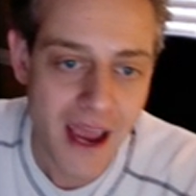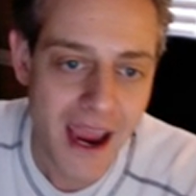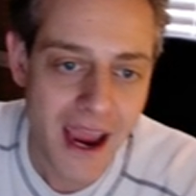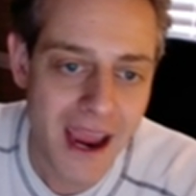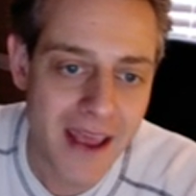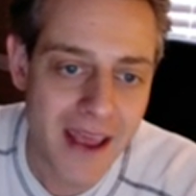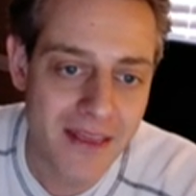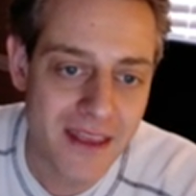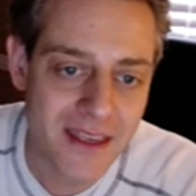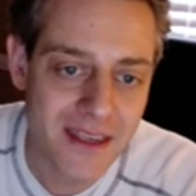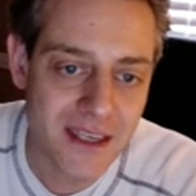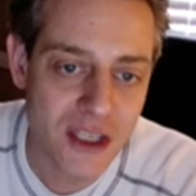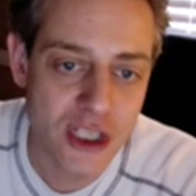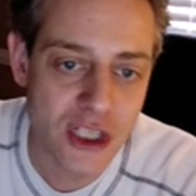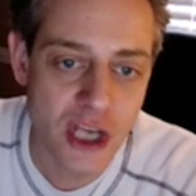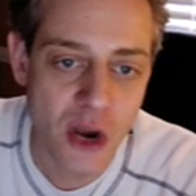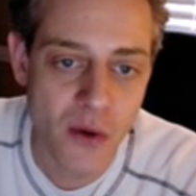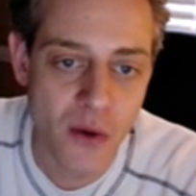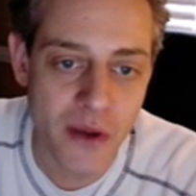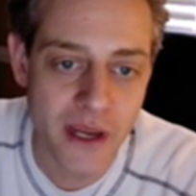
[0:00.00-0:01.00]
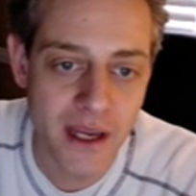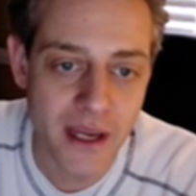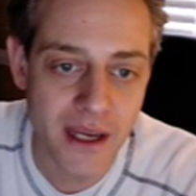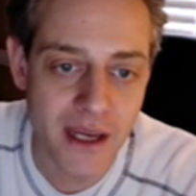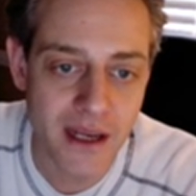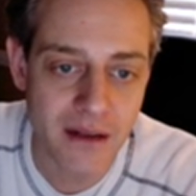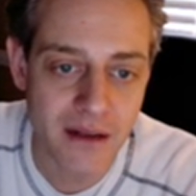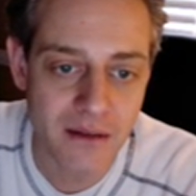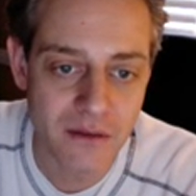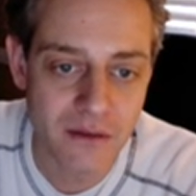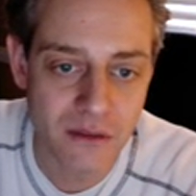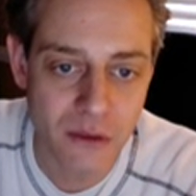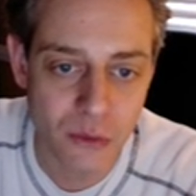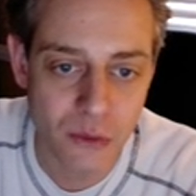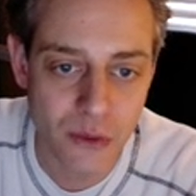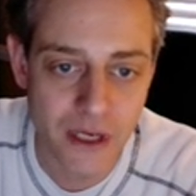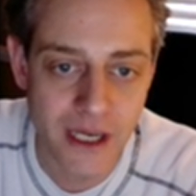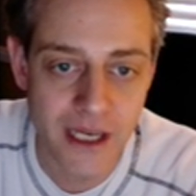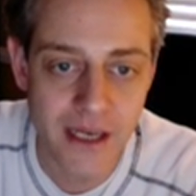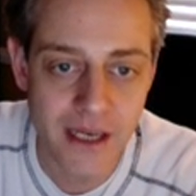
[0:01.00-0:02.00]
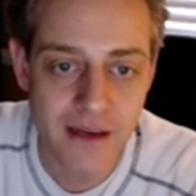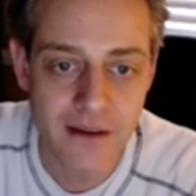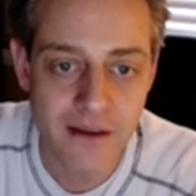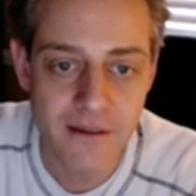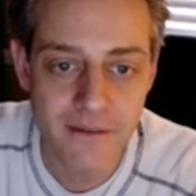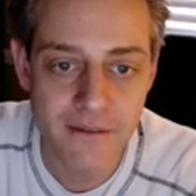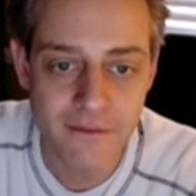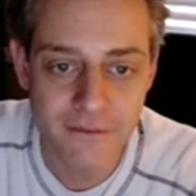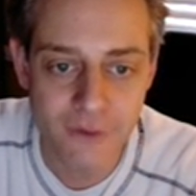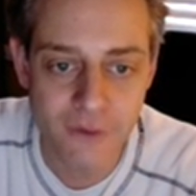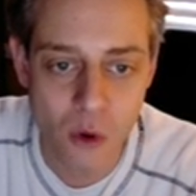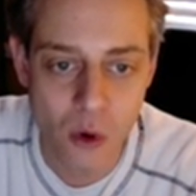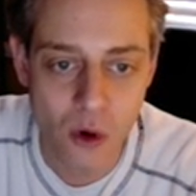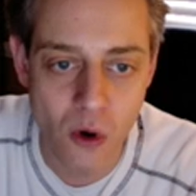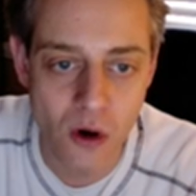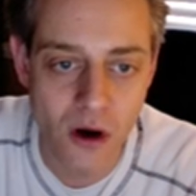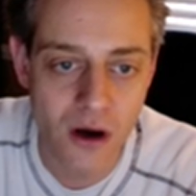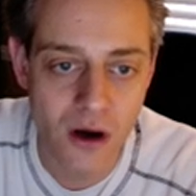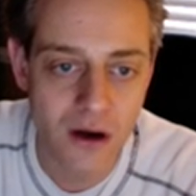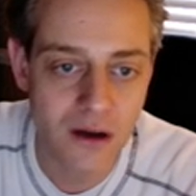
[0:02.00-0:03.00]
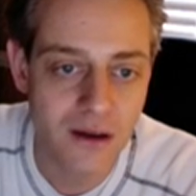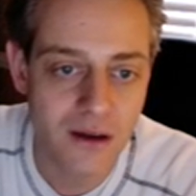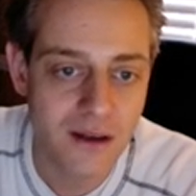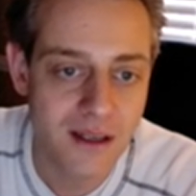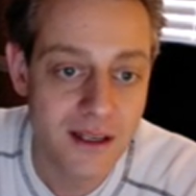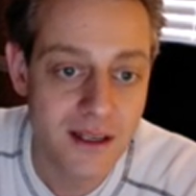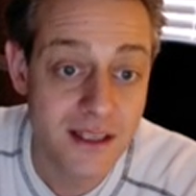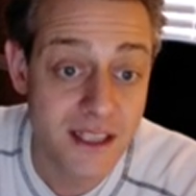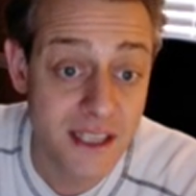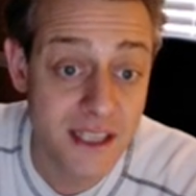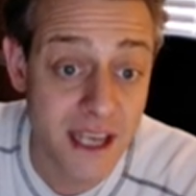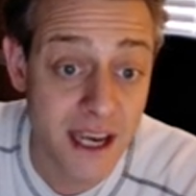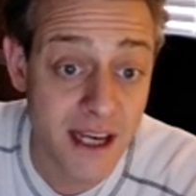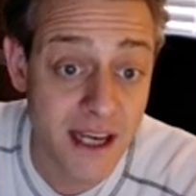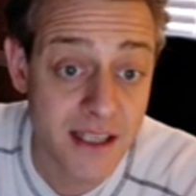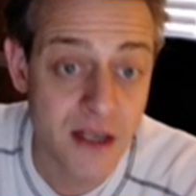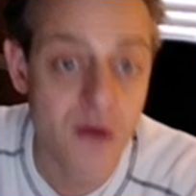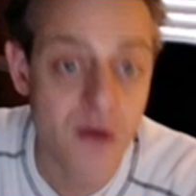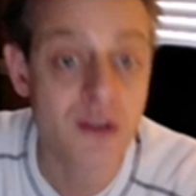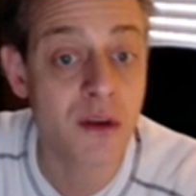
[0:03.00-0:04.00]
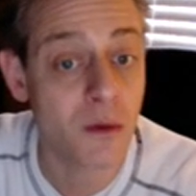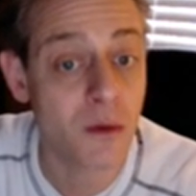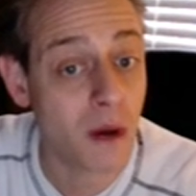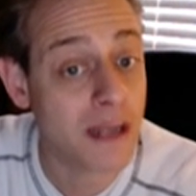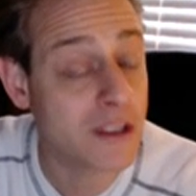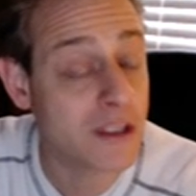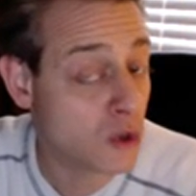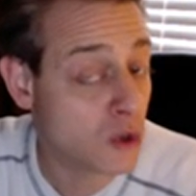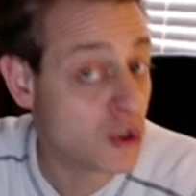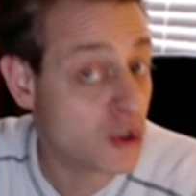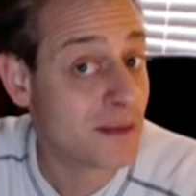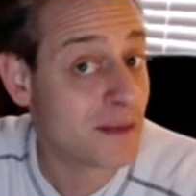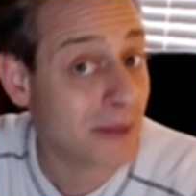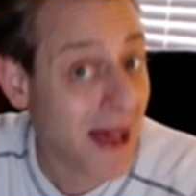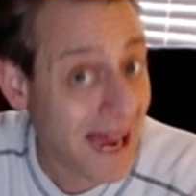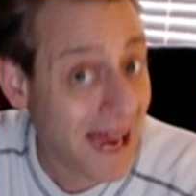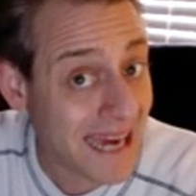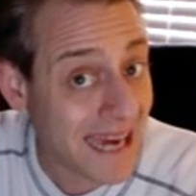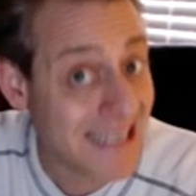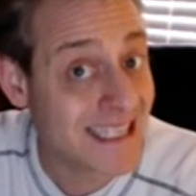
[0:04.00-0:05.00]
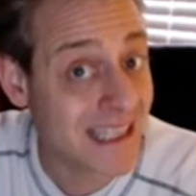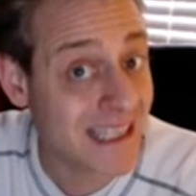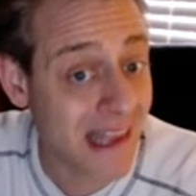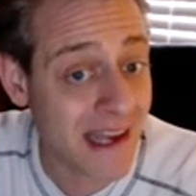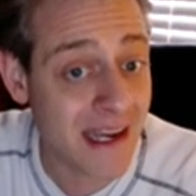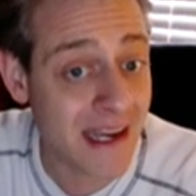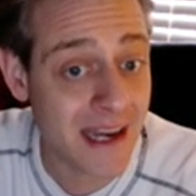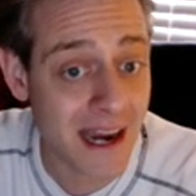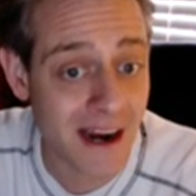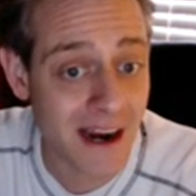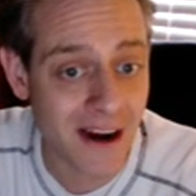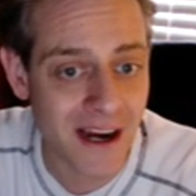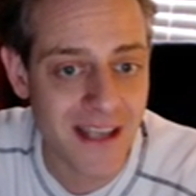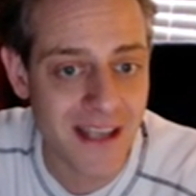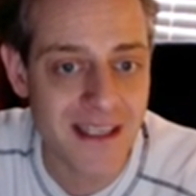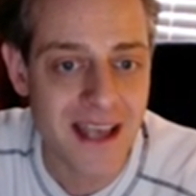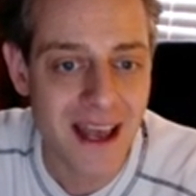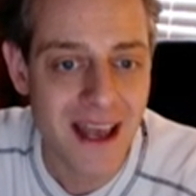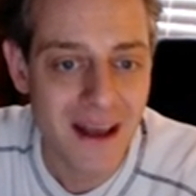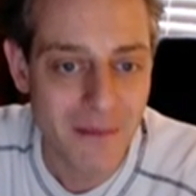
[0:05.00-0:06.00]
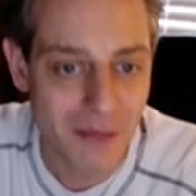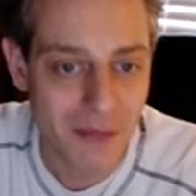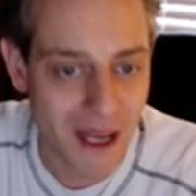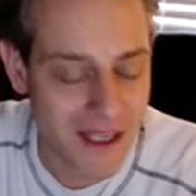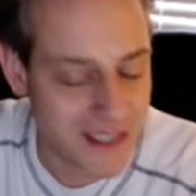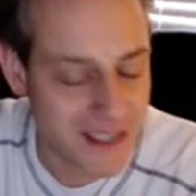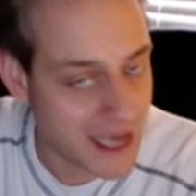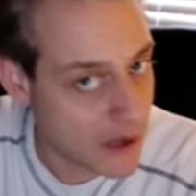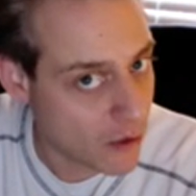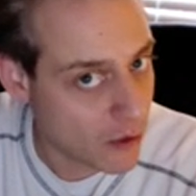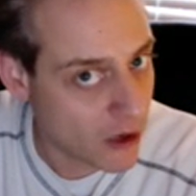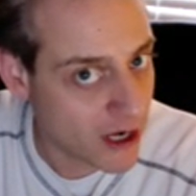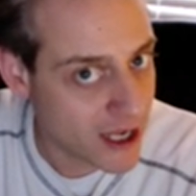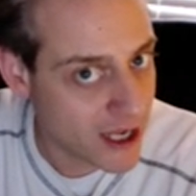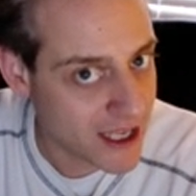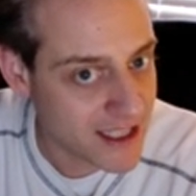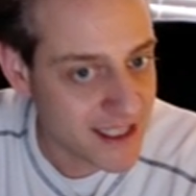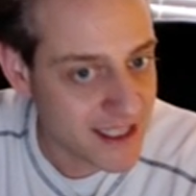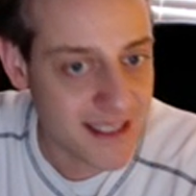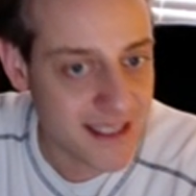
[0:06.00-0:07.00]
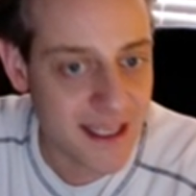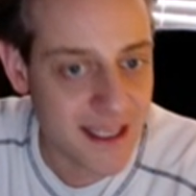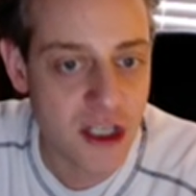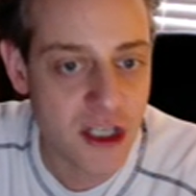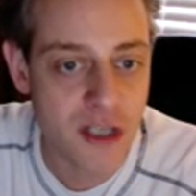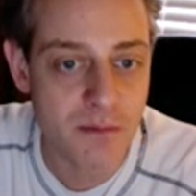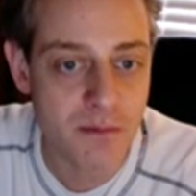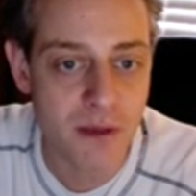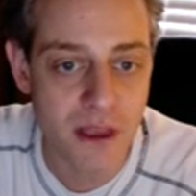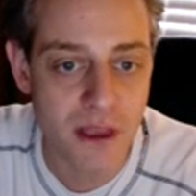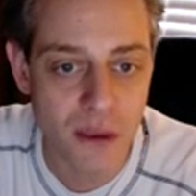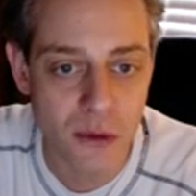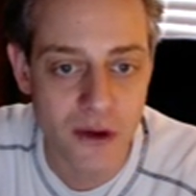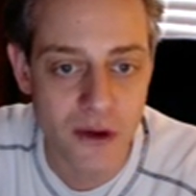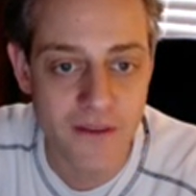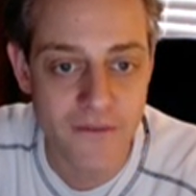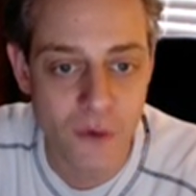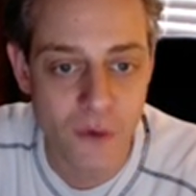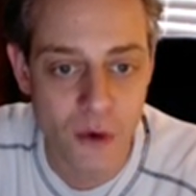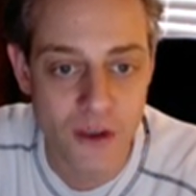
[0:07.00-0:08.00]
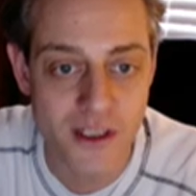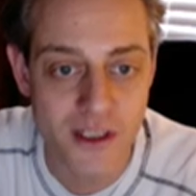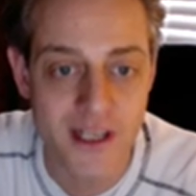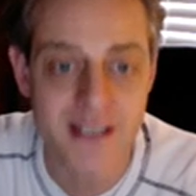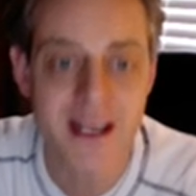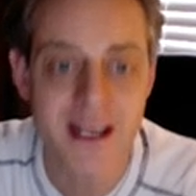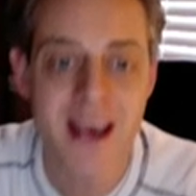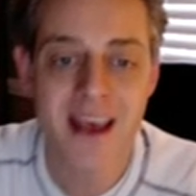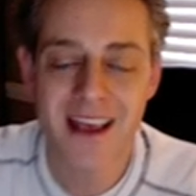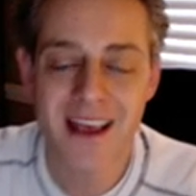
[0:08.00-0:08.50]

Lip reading: And this is showing 3, 4, 6. So I told you some isolated areas. I'm not saying we're going to get 6 inches, but 3, 4, 6.